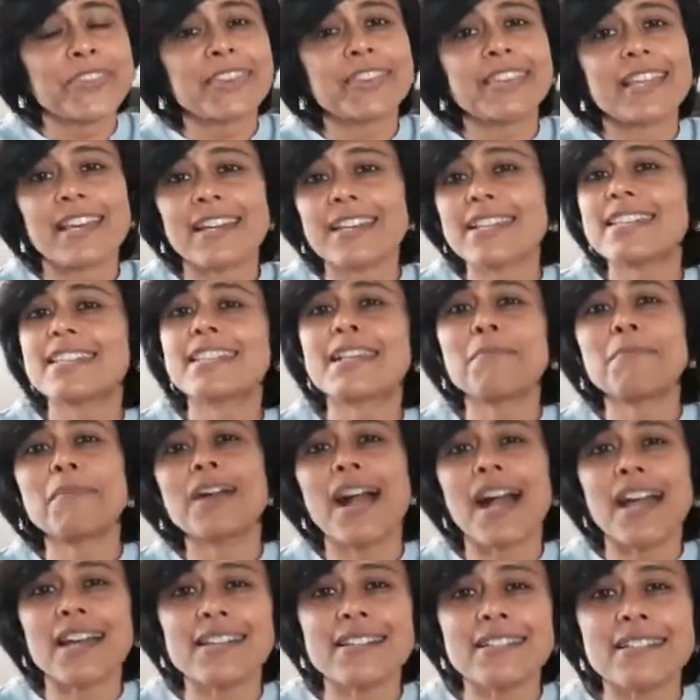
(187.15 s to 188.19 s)
There is some
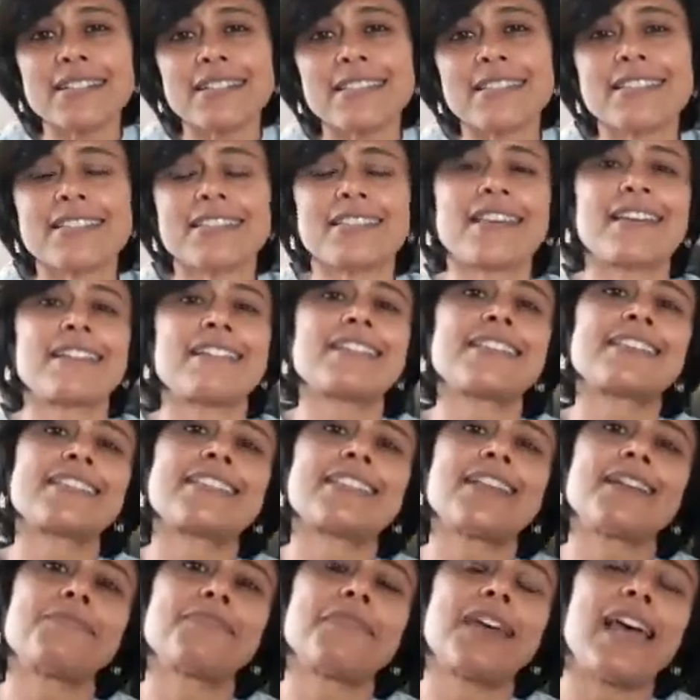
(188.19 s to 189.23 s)
guidance, there is
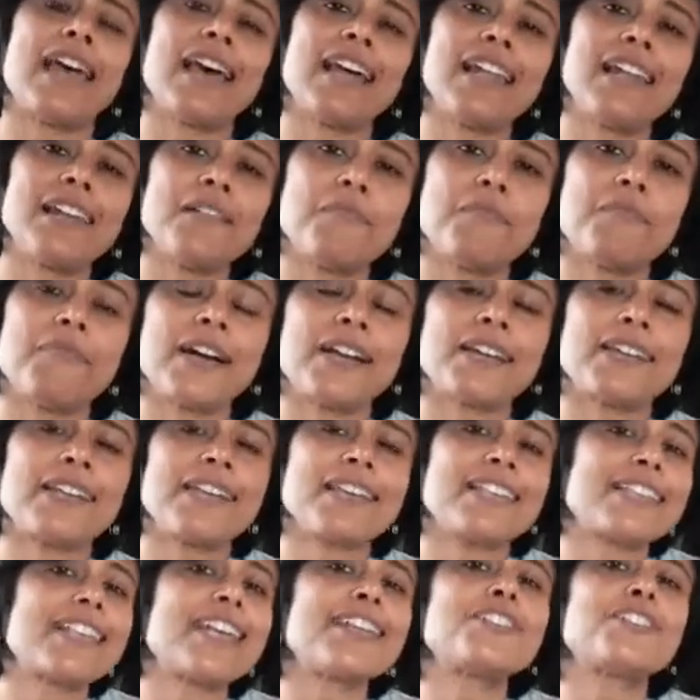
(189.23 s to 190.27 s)
some help, but
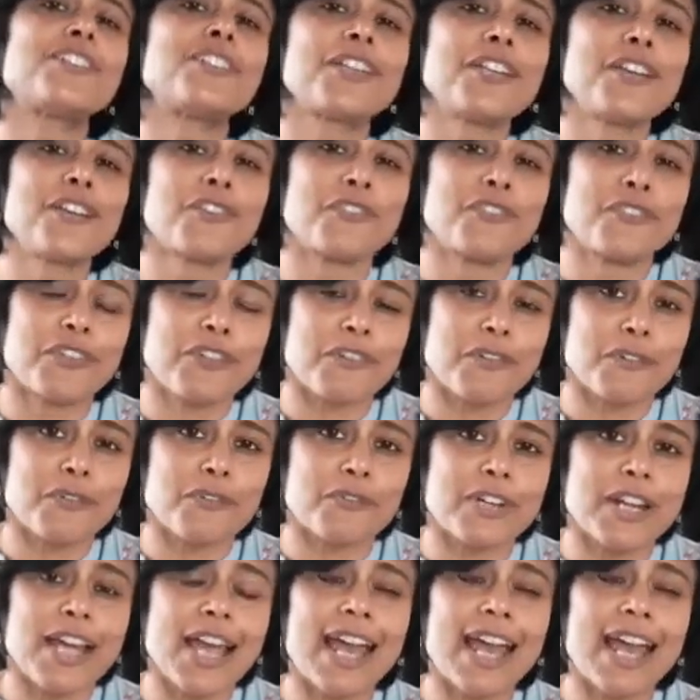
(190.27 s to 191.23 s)
essentially you're on your own.